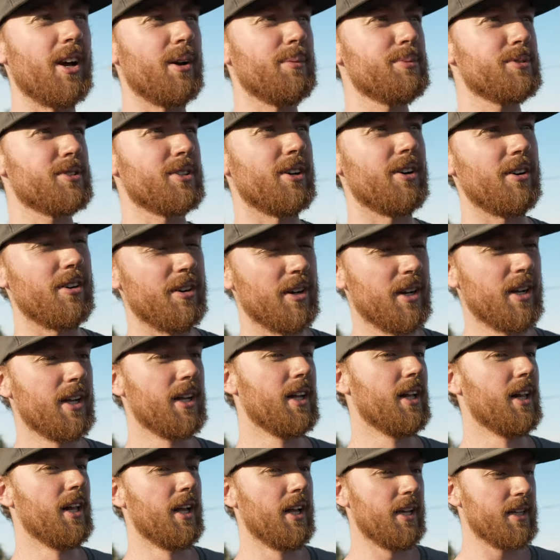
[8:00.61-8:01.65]
up, so
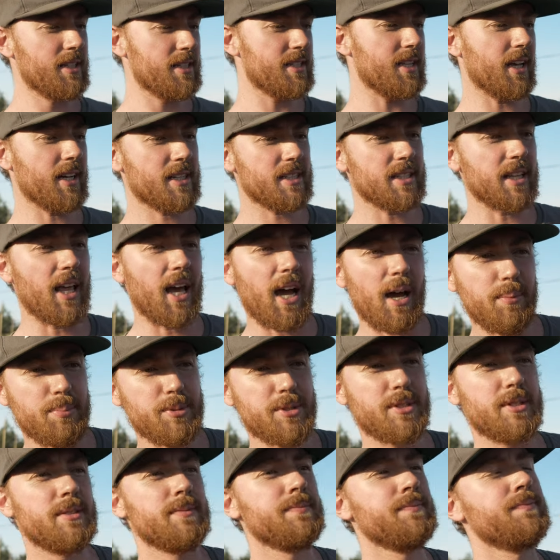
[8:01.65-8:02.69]
six
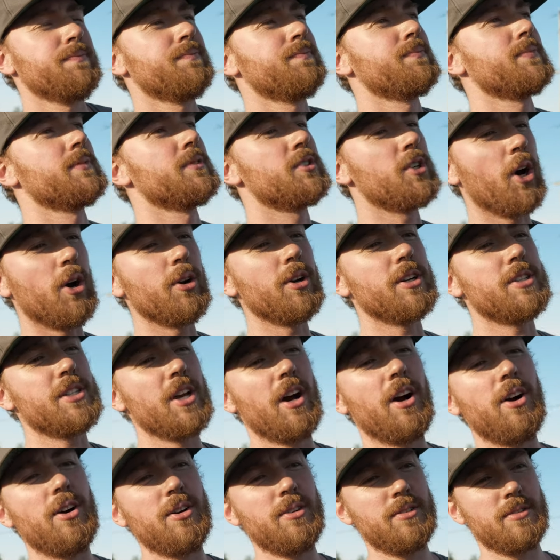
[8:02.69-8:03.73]
laps,
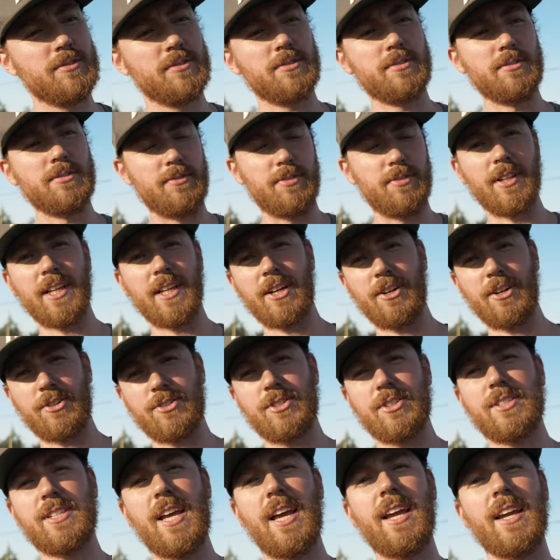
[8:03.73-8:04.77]
toe-to-toe, Valinos
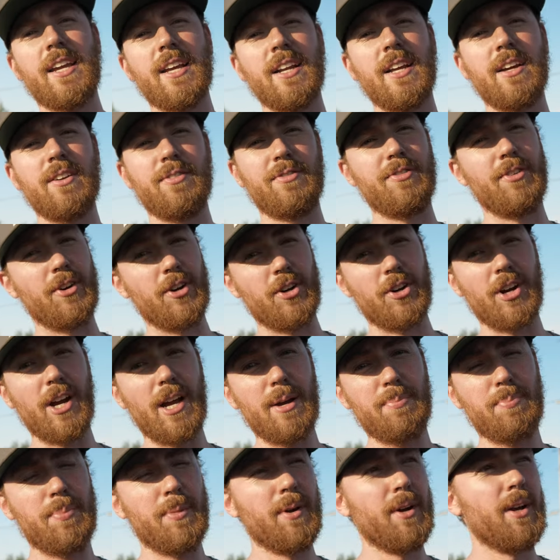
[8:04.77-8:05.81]
are taking it for
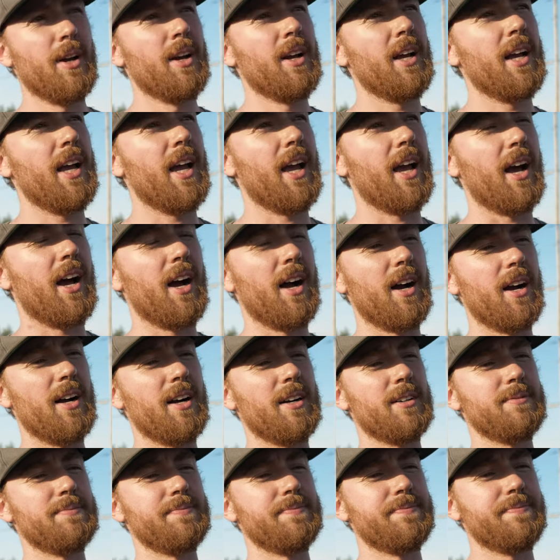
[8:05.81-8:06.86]
grip.
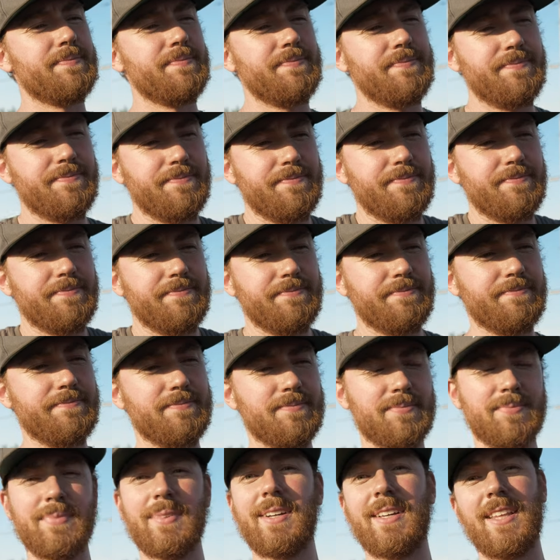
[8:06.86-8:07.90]

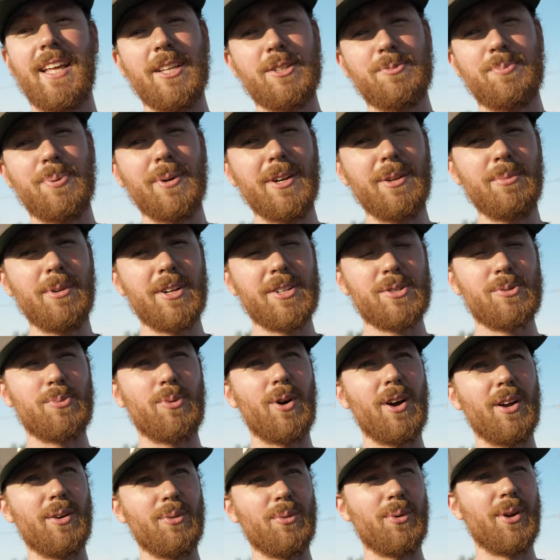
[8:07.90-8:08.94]
And that's pretty much
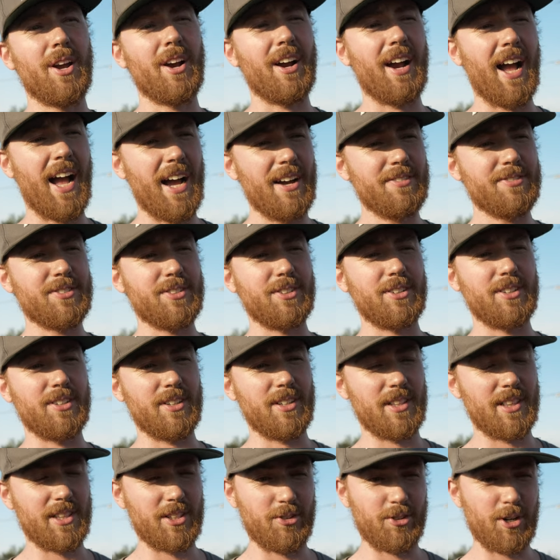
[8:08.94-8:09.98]
what we are
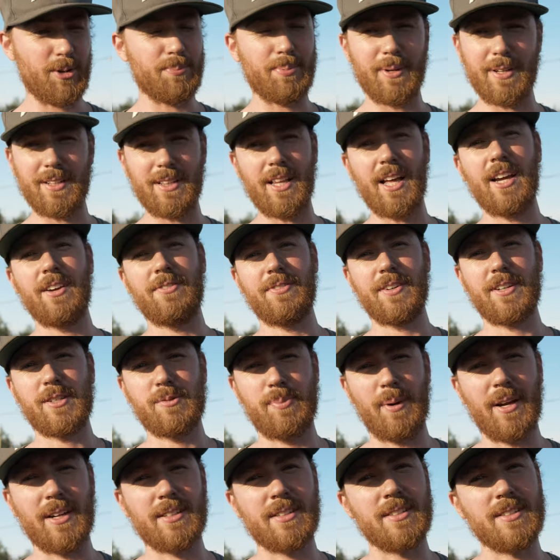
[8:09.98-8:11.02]
after, grip and life
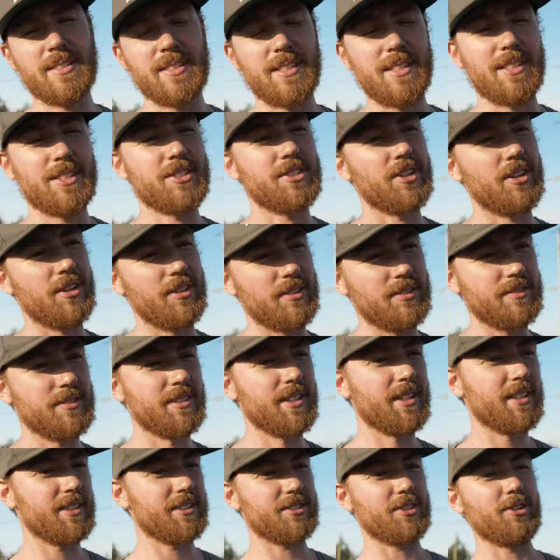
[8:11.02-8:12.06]
expectancy. So
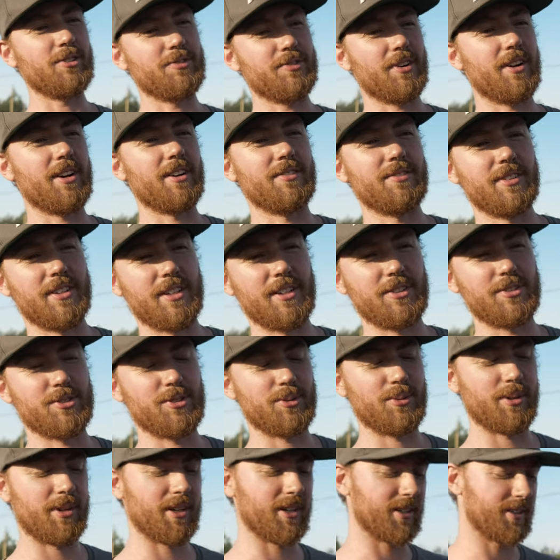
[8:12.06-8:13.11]
far, Valinos
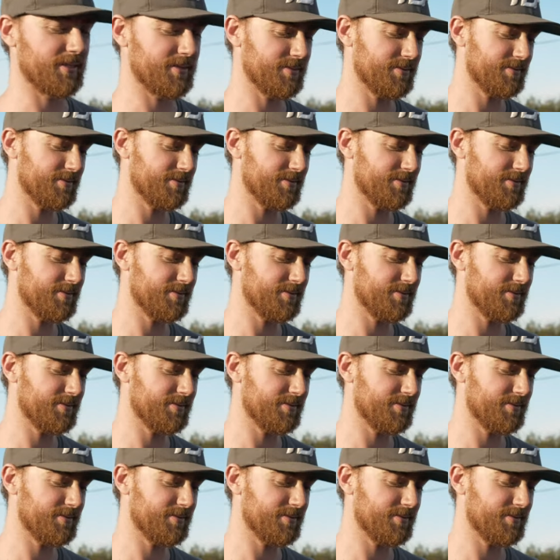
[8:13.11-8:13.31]
are winning.